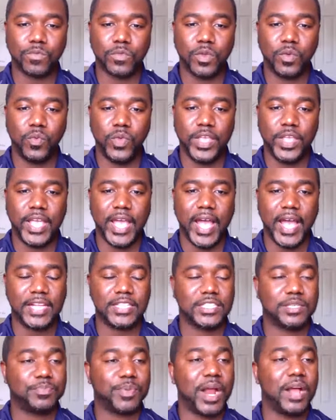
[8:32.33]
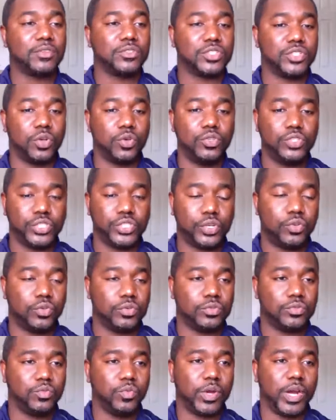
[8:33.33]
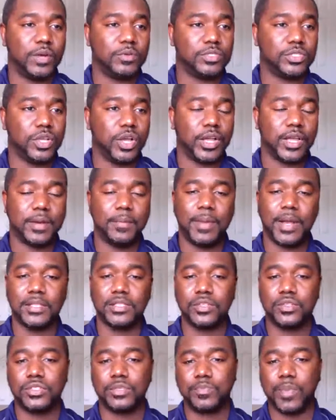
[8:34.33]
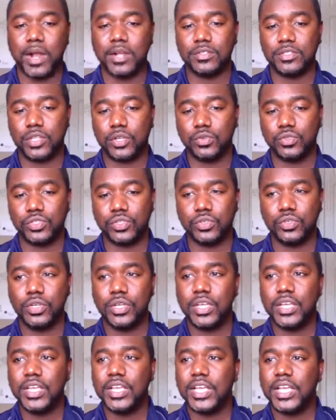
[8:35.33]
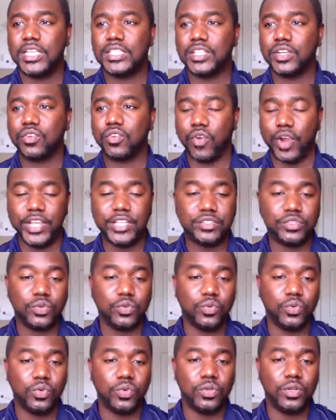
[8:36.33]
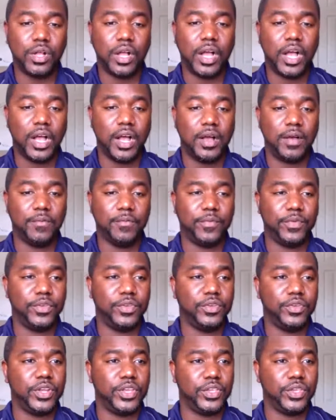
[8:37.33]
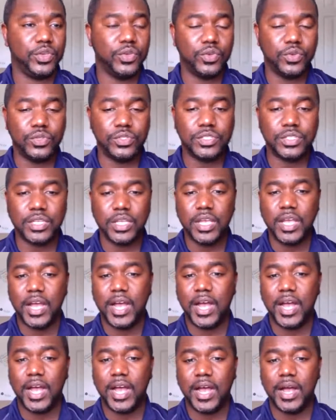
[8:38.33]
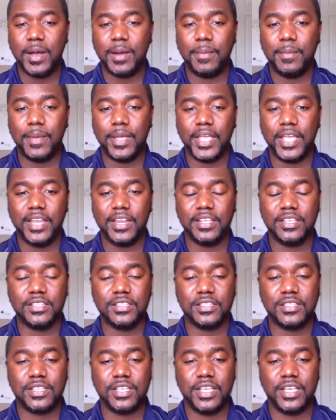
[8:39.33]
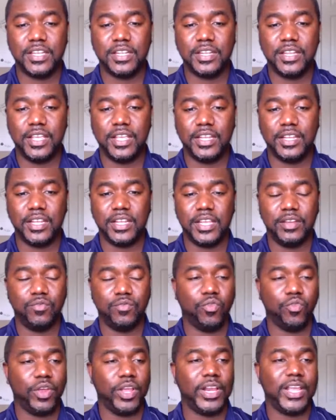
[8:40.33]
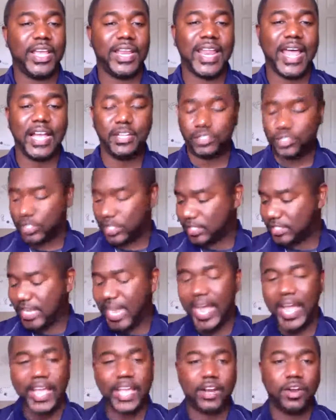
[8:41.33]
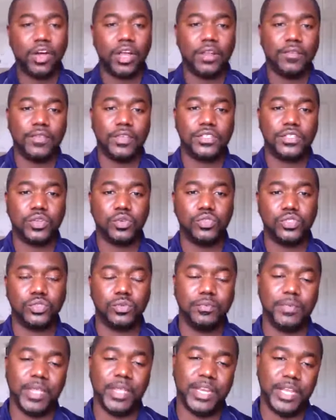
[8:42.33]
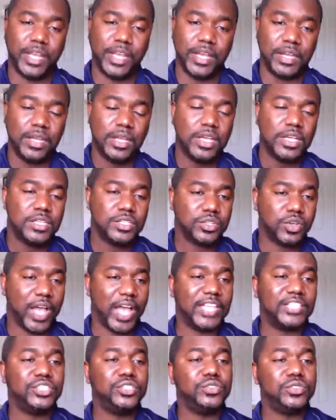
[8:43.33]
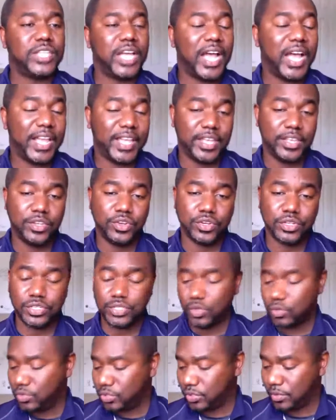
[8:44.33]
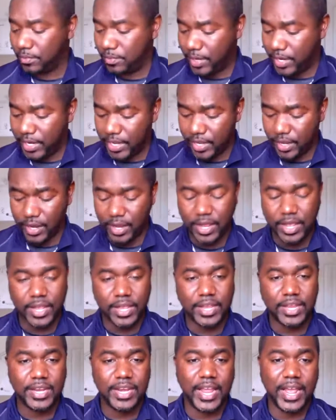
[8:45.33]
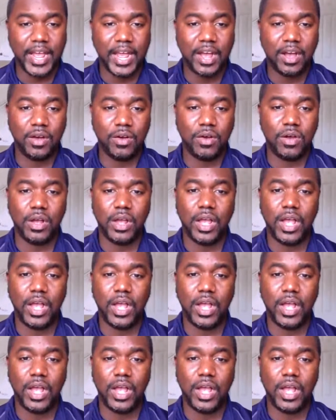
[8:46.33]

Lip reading: we got Sprout Social, what I was talking about. So Sprout Social is a great tool for you to use. It really allows you to tie in all of your social media. So as you tie in your social media now,